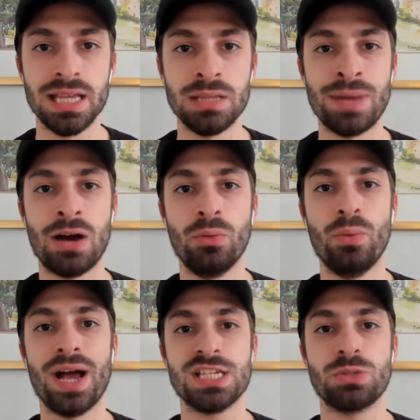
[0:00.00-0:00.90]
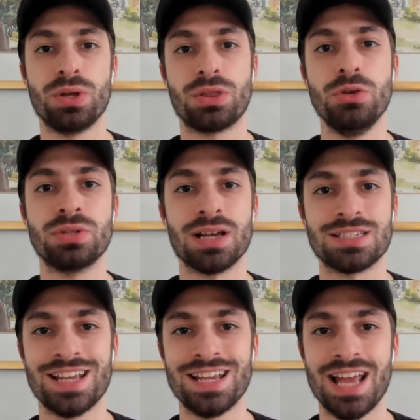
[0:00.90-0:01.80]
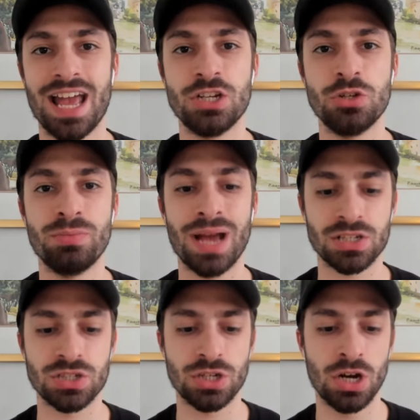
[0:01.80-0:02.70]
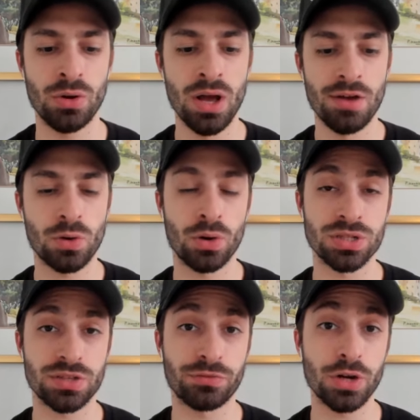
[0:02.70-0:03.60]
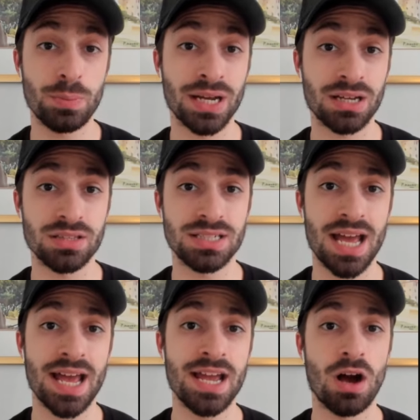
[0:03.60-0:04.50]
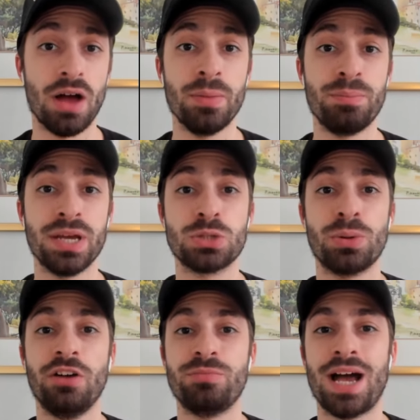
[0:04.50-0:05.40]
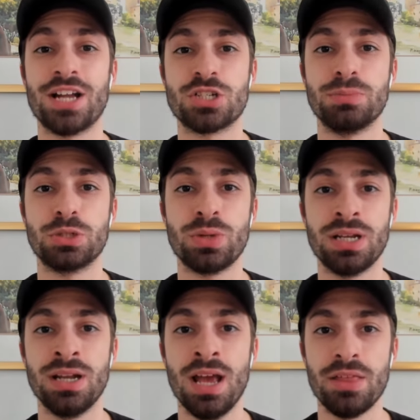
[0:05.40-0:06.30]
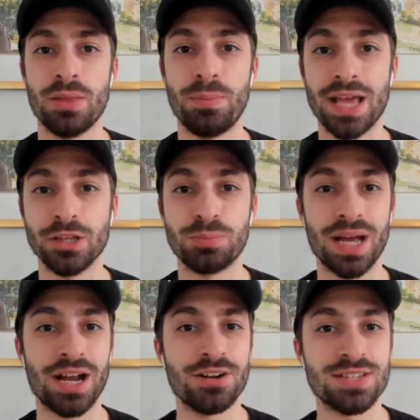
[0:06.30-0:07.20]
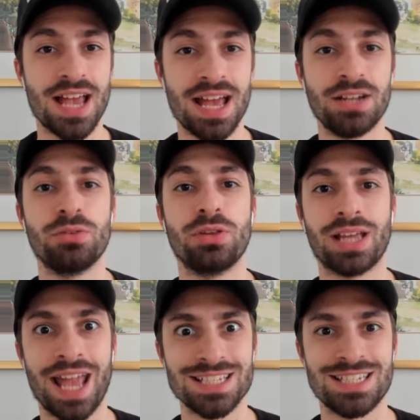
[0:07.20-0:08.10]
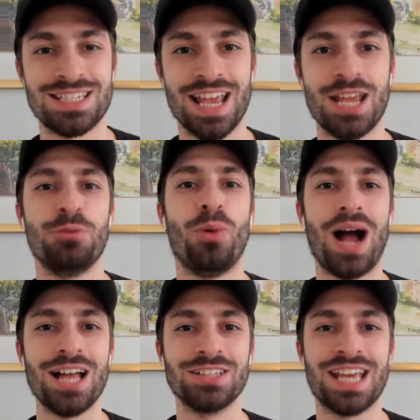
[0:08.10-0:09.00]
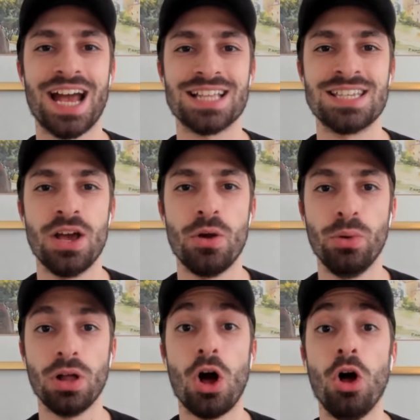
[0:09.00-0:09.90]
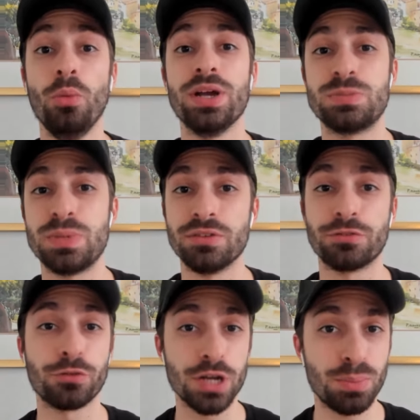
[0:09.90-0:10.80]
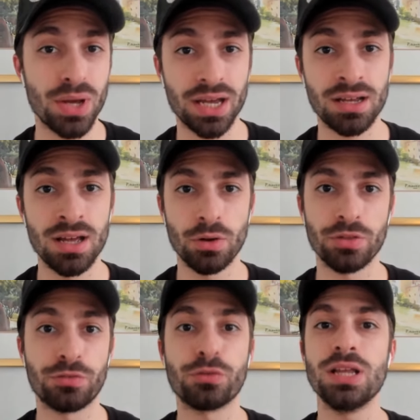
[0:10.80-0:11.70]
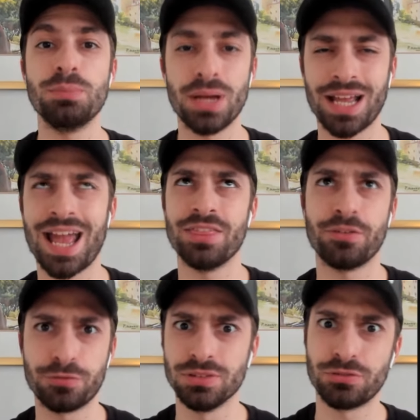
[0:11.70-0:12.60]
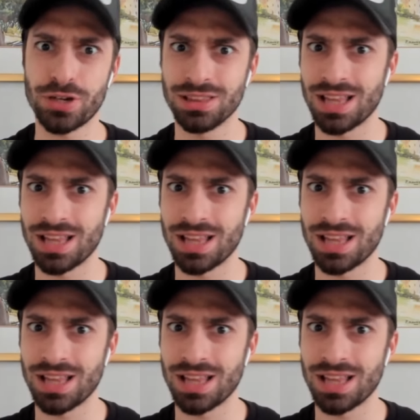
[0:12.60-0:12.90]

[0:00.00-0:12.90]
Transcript: in the Mountain West with Utah State and New Mexico. Of course, the free pick of the day on the Big 12 matchup between the Baylor Bears and the Kansas State Wildcats will always be the free pick or the free pick and the free